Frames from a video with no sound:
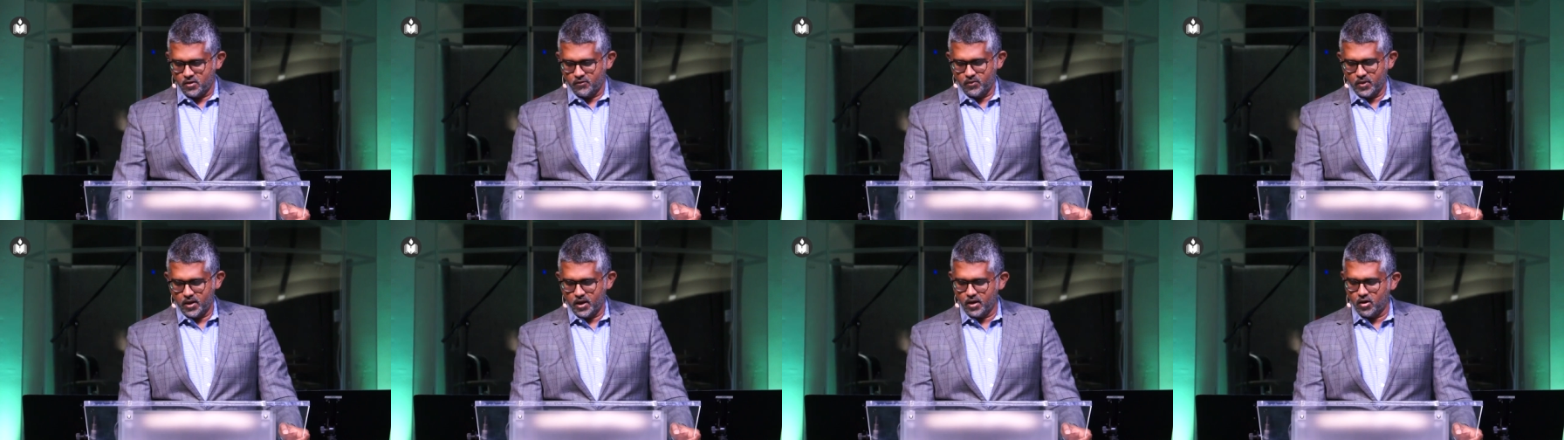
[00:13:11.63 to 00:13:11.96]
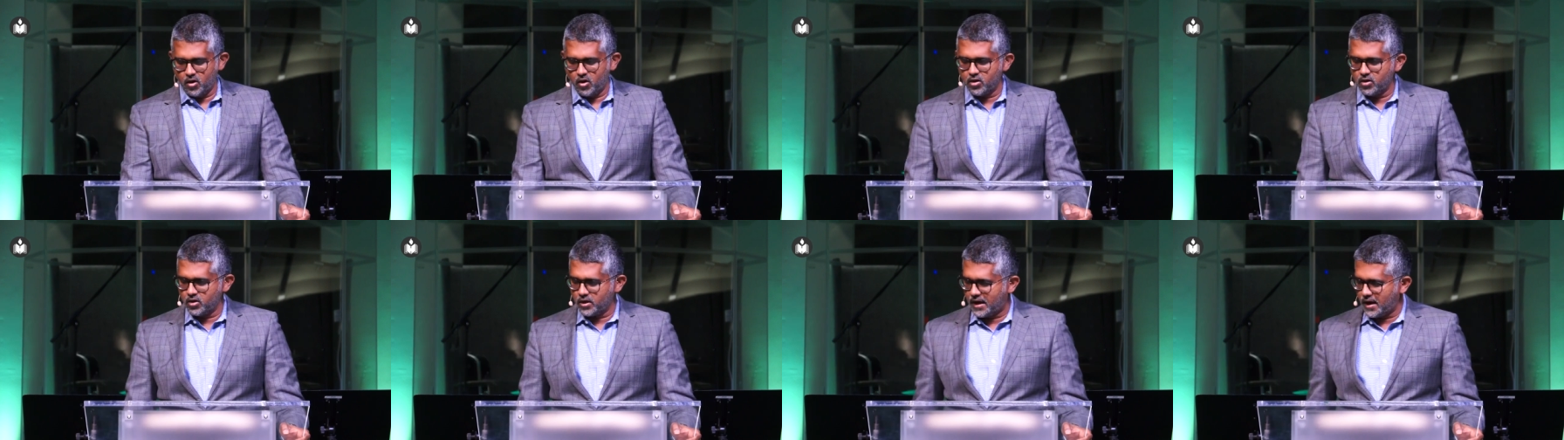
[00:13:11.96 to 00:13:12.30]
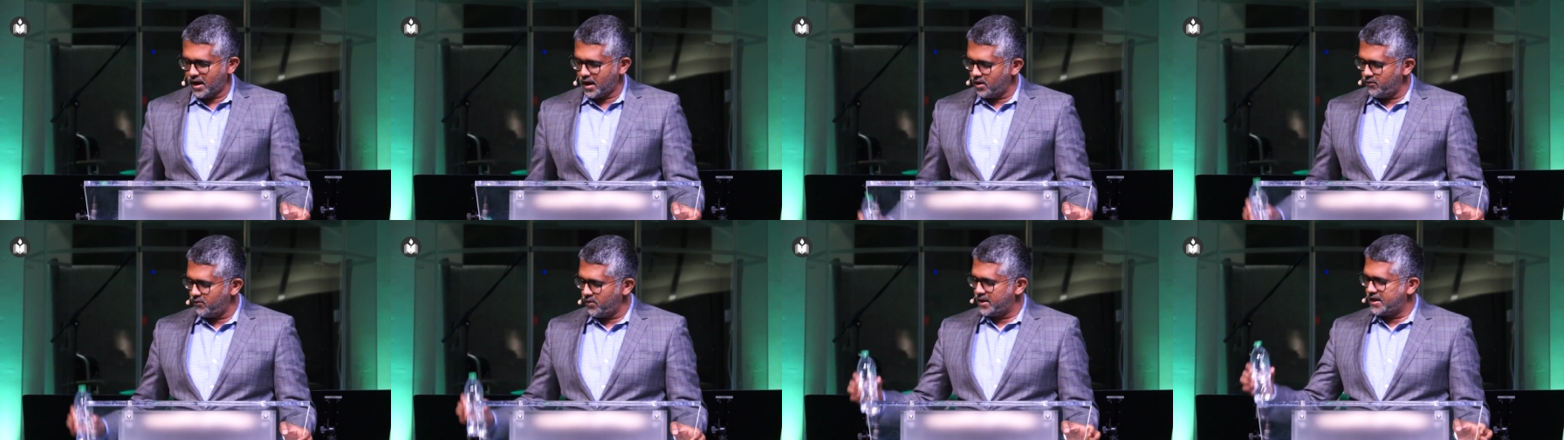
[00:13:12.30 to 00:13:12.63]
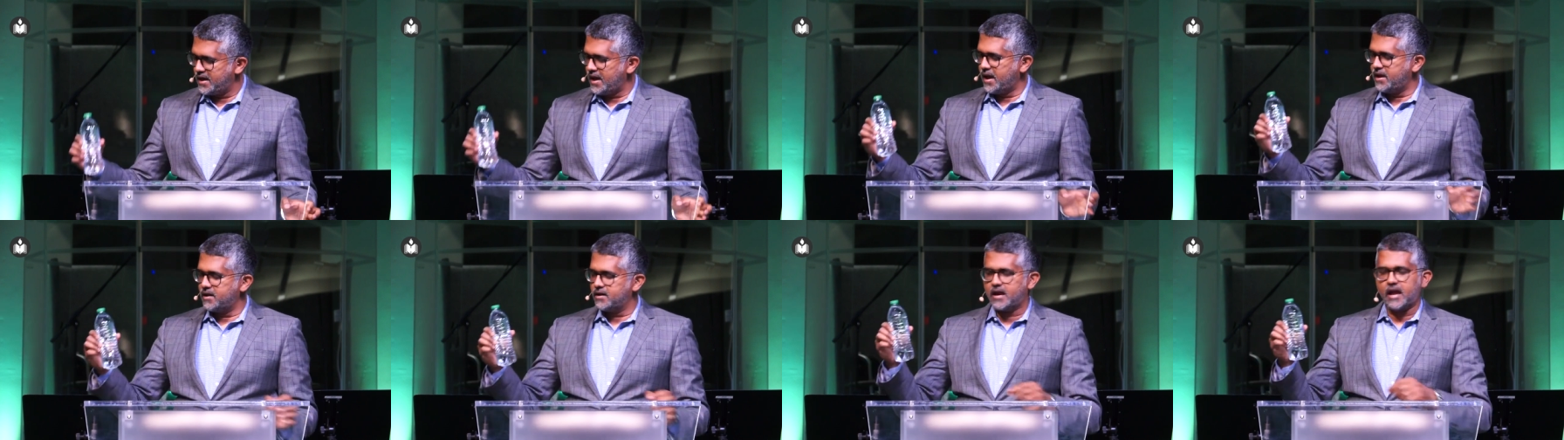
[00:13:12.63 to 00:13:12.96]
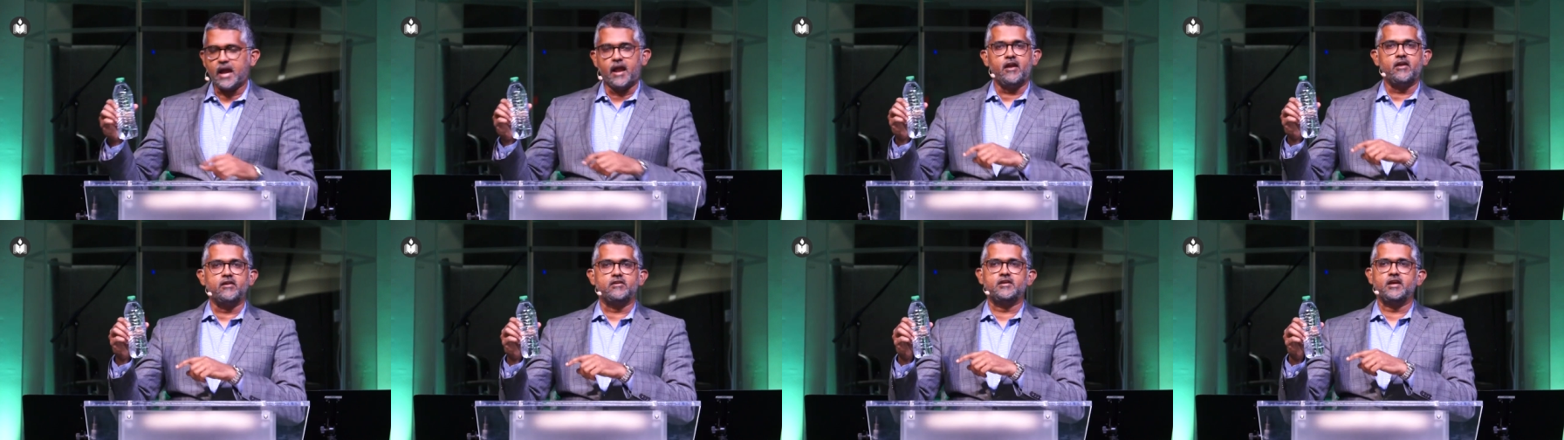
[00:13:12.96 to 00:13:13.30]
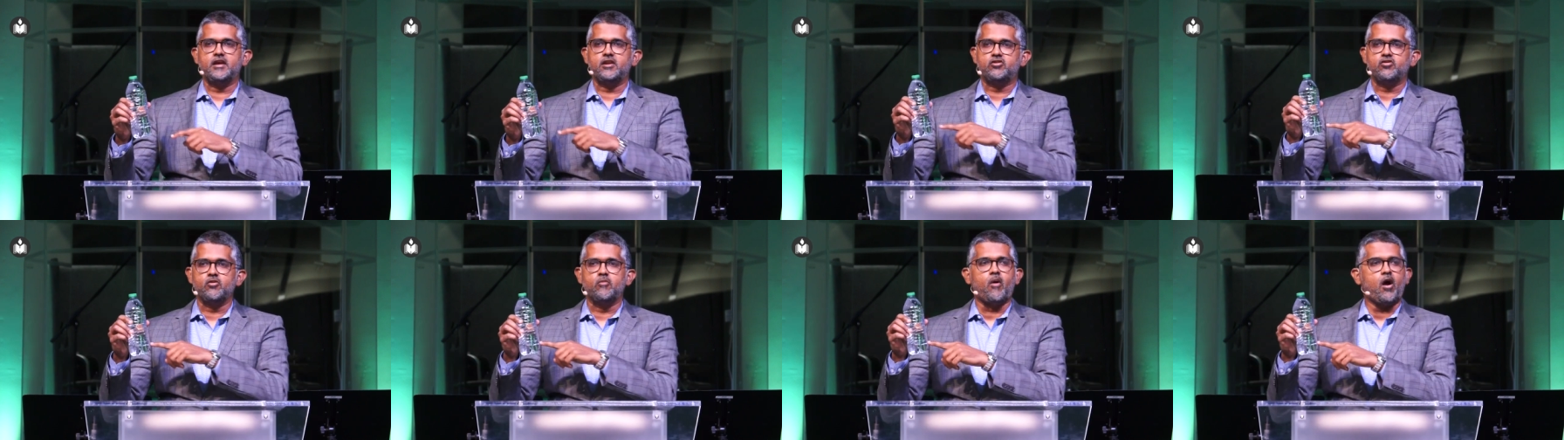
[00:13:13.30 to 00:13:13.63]
we don't get, we can't
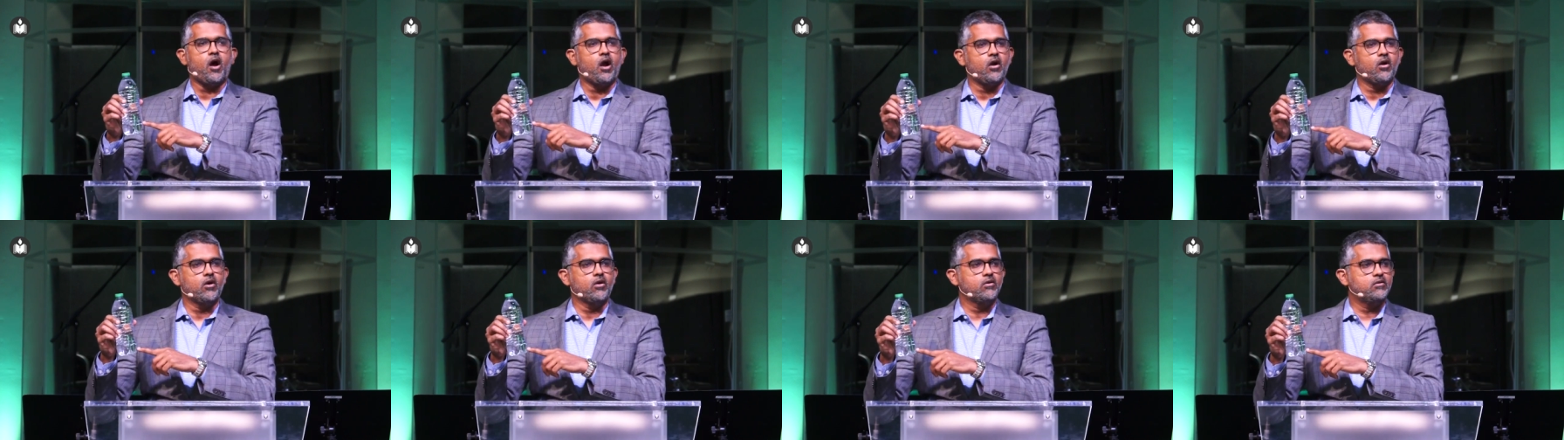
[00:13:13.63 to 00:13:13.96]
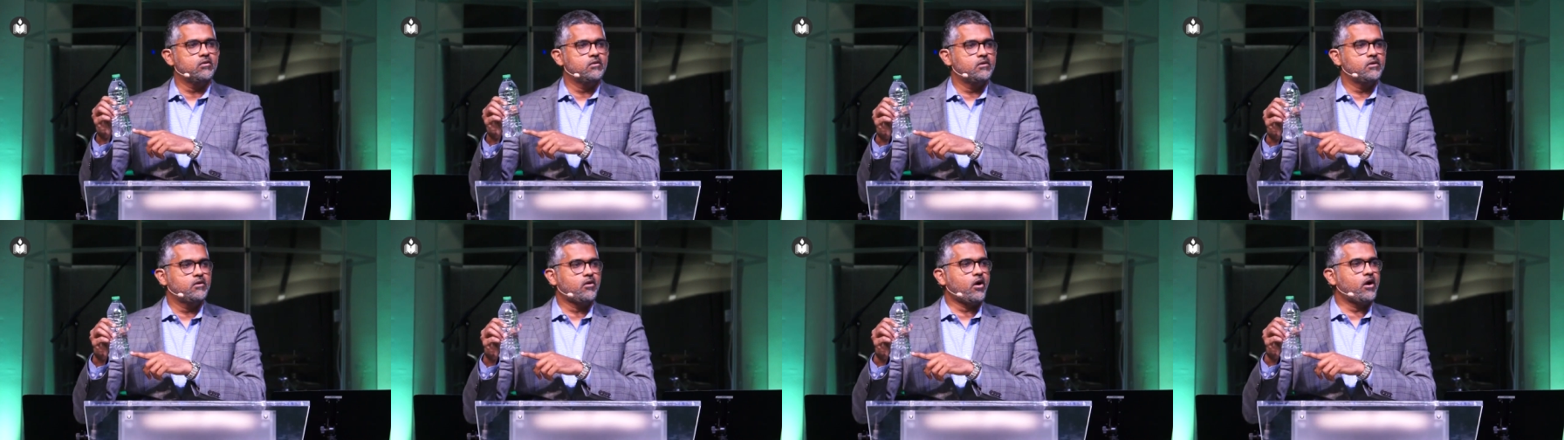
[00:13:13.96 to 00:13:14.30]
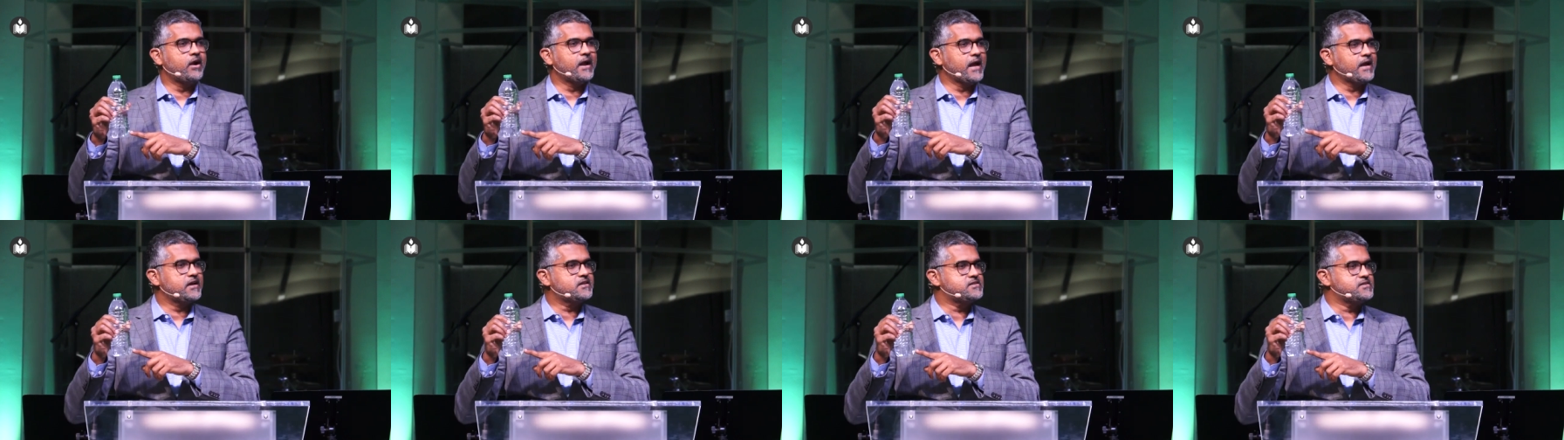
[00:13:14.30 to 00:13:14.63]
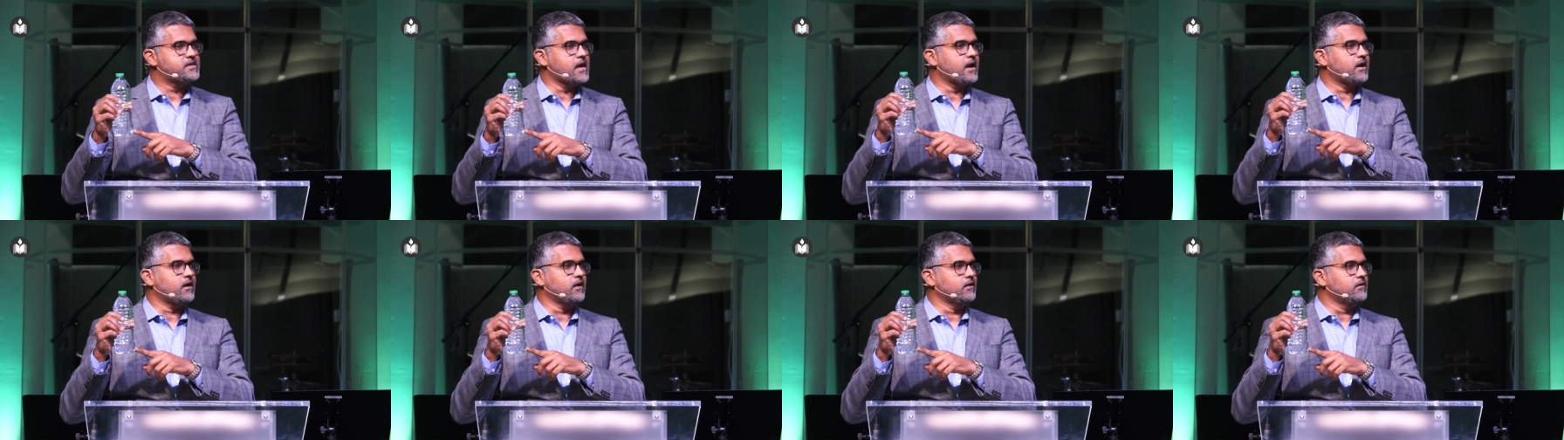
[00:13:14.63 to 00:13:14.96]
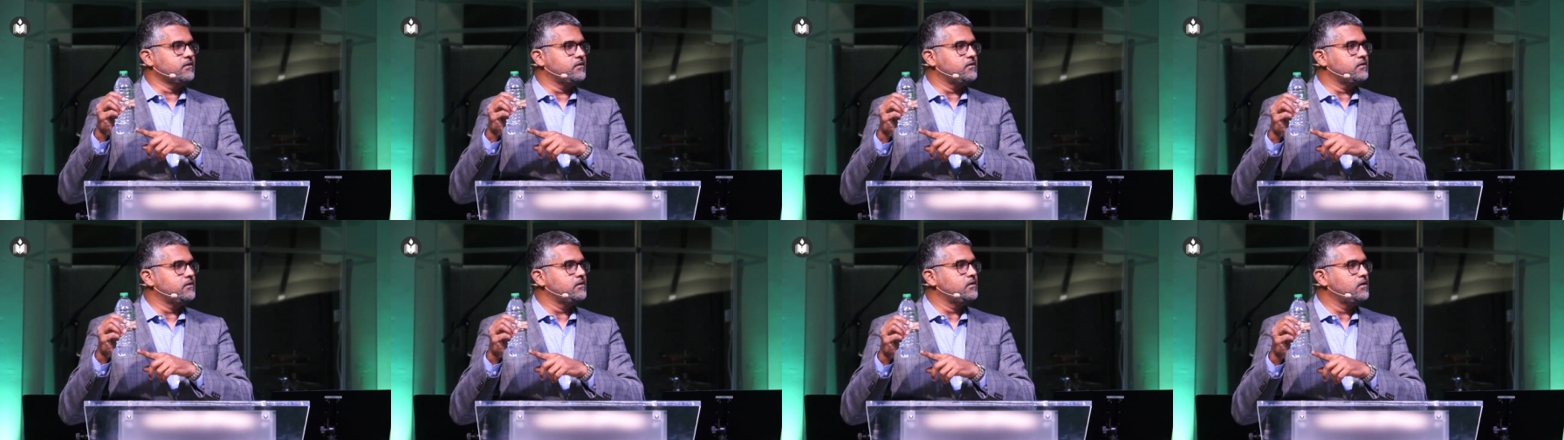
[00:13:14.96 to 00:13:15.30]
guarantee tomorrow or next second,